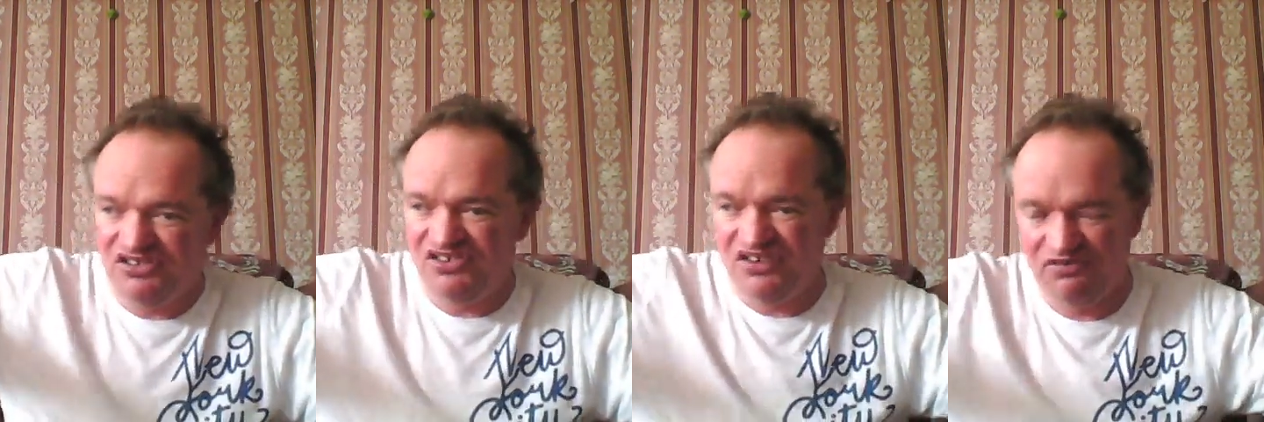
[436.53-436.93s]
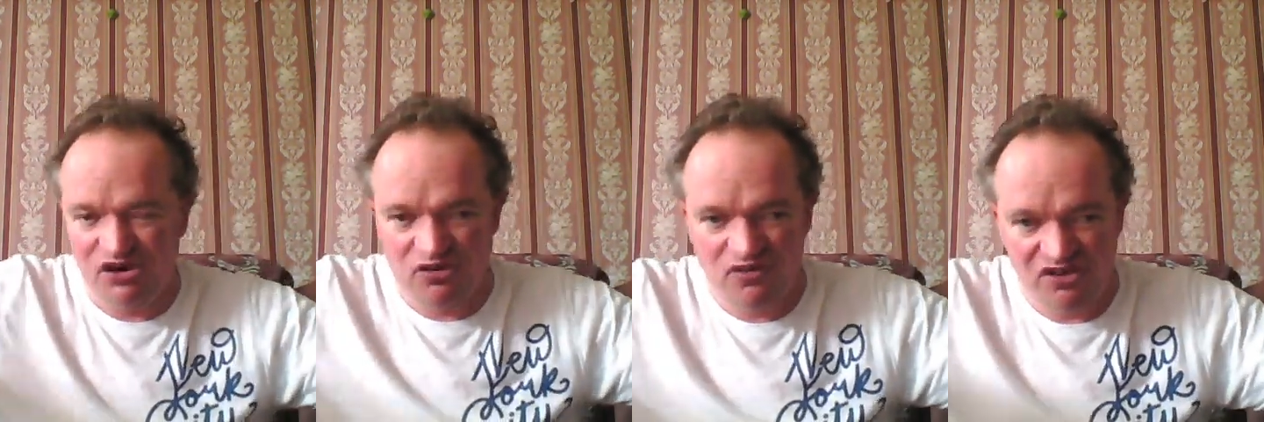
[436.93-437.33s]
but also the
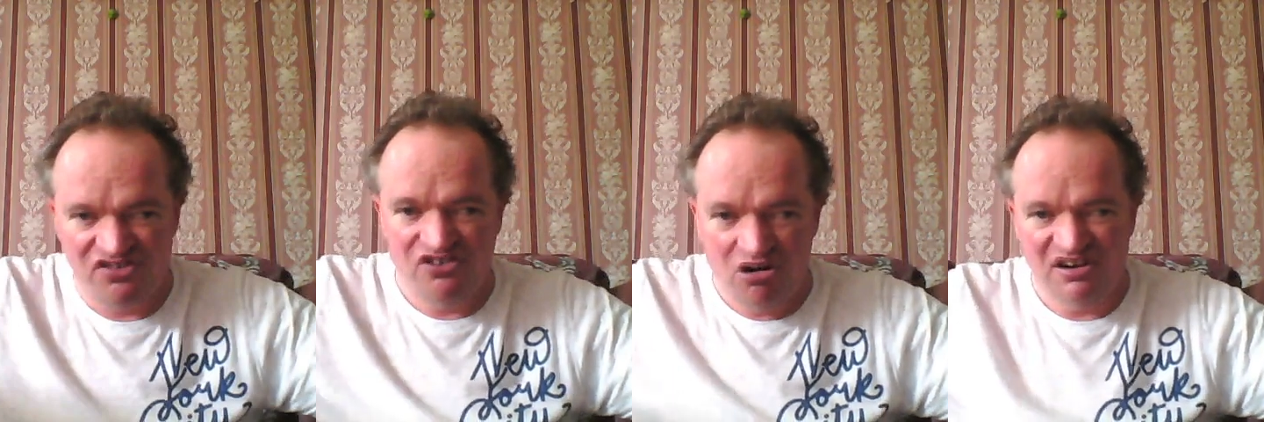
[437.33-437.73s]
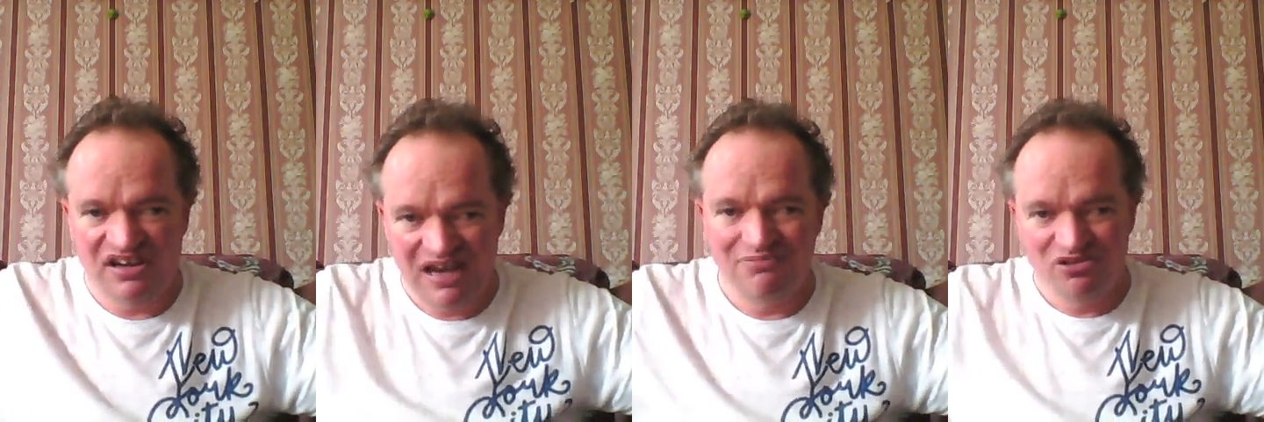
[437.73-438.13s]
baby died and went
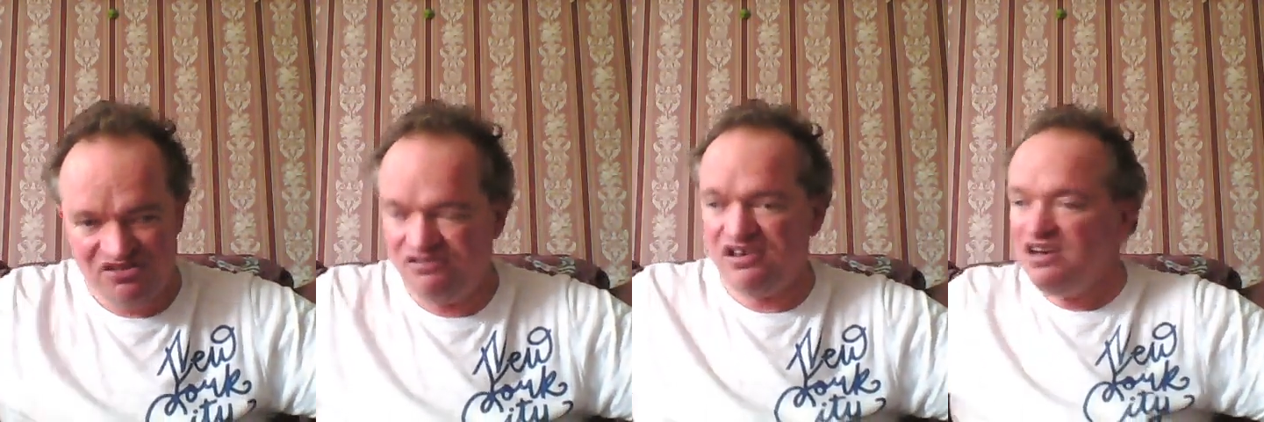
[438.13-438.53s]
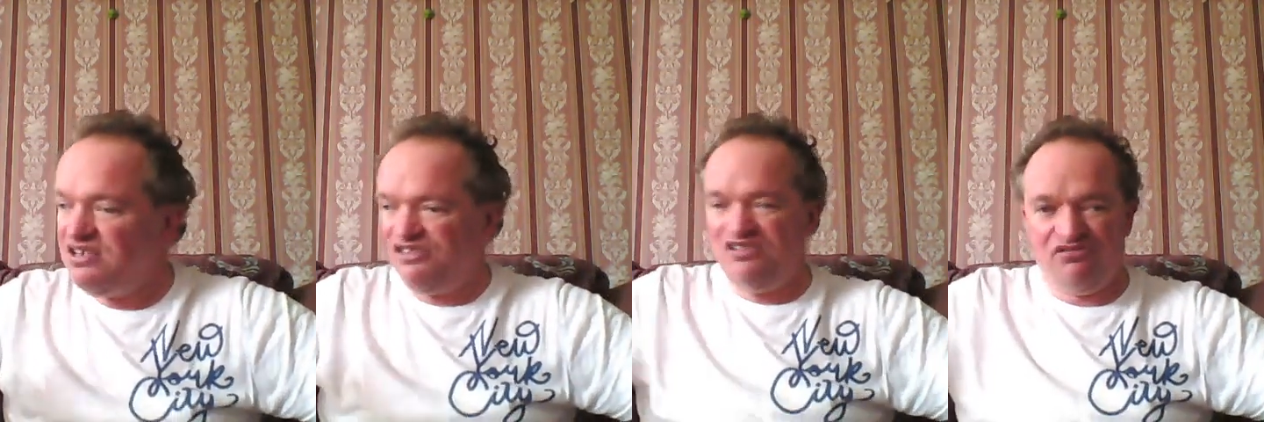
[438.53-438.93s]
into this other
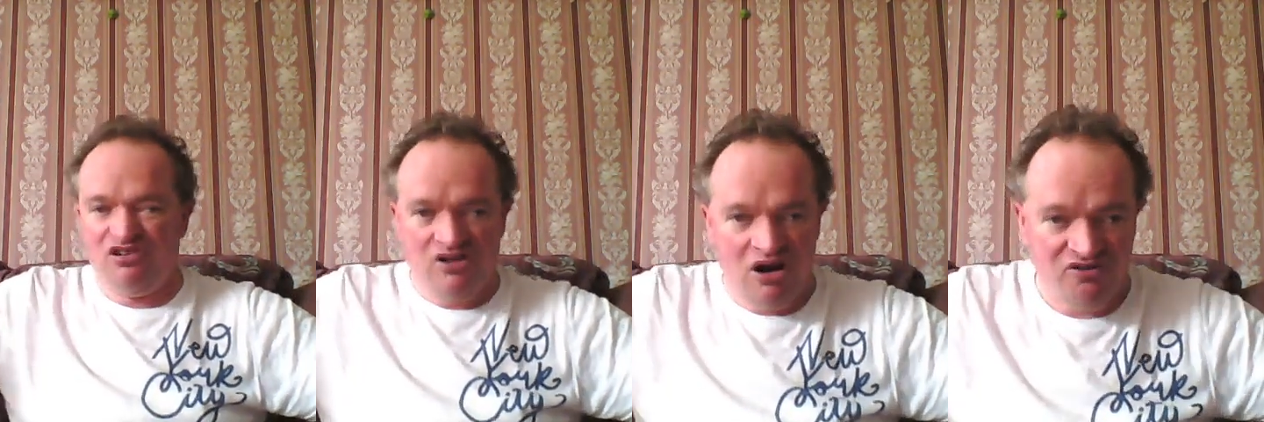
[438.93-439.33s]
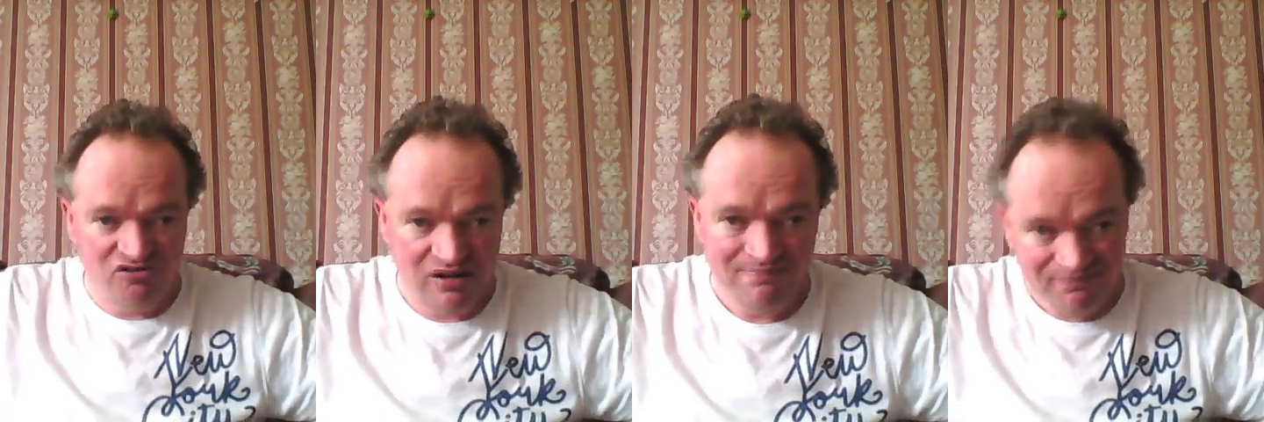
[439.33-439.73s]
universe and died again
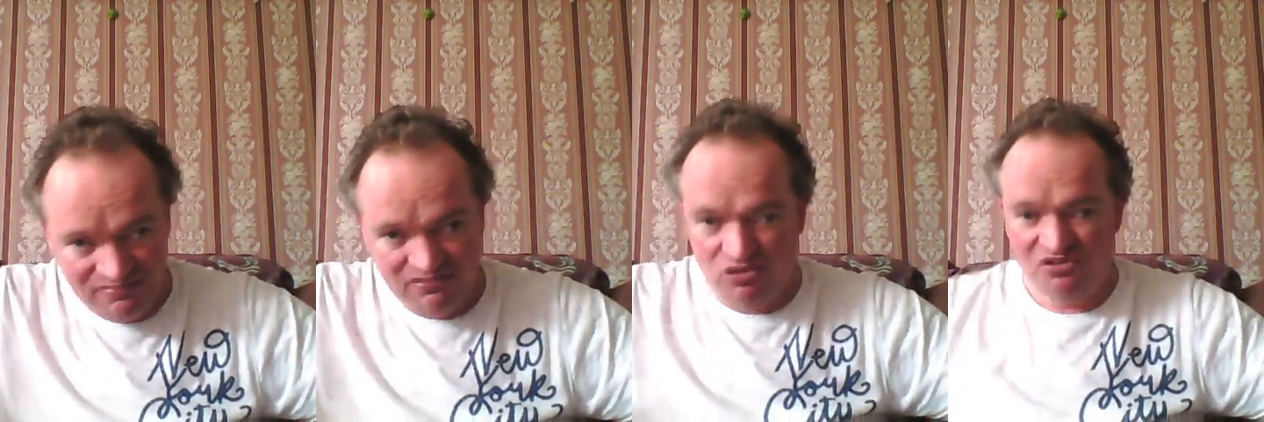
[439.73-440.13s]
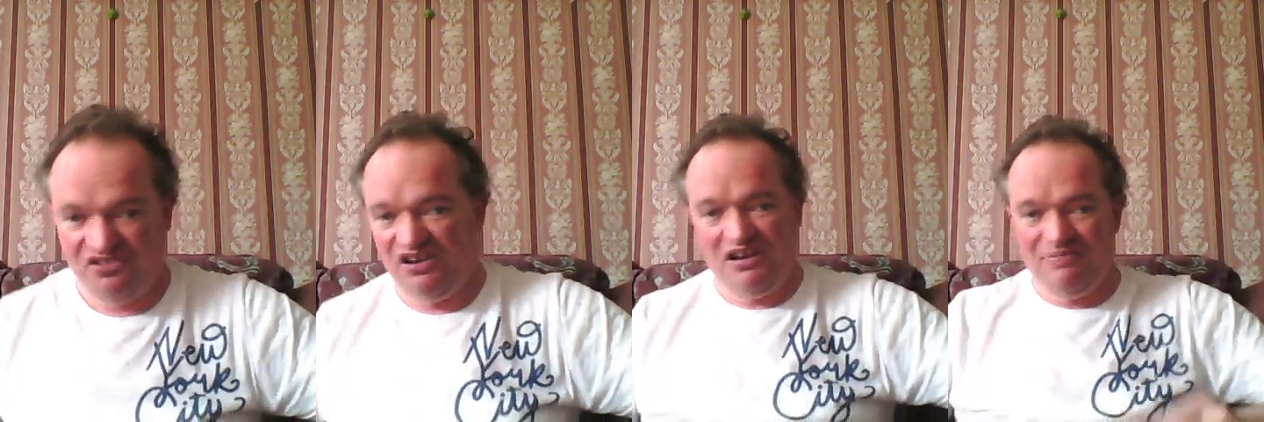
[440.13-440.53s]
because there's no
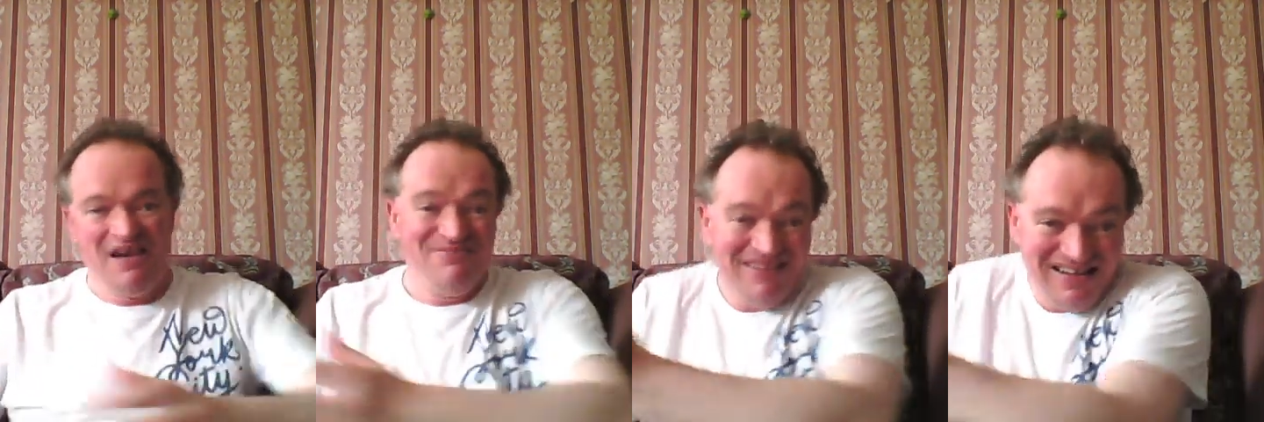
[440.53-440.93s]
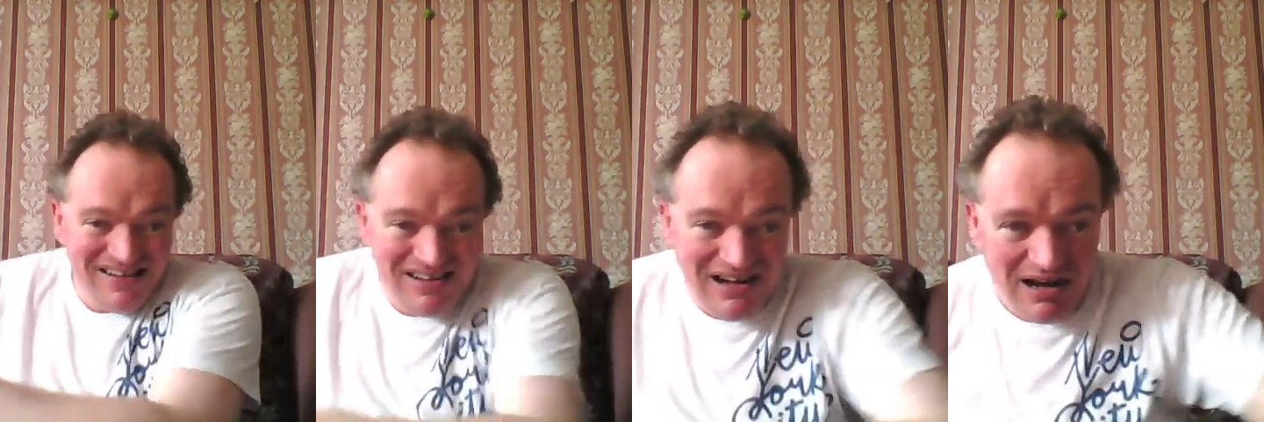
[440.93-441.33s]
one to look after it.
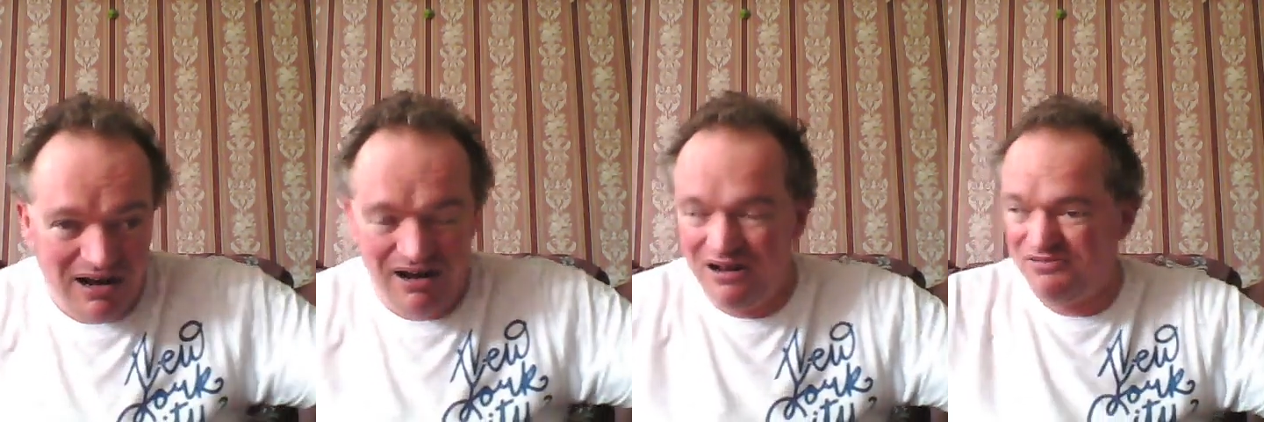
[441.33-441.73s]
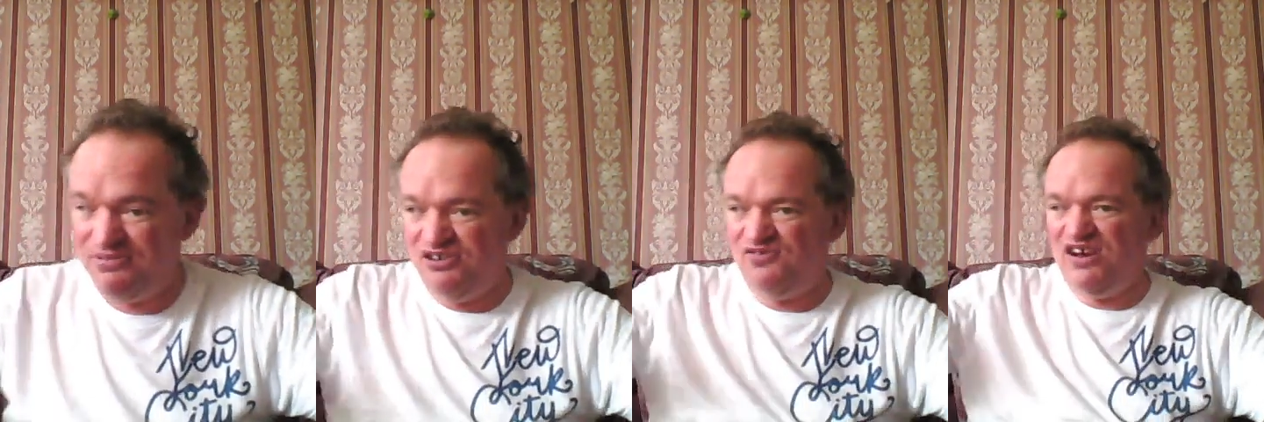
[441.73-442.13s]
Of course, it's only
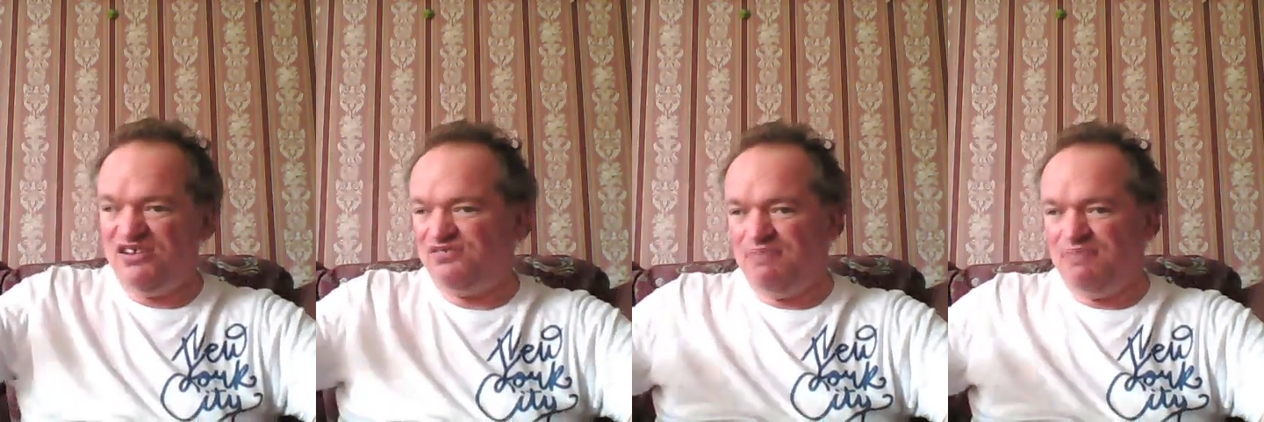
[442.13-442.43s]
a baby.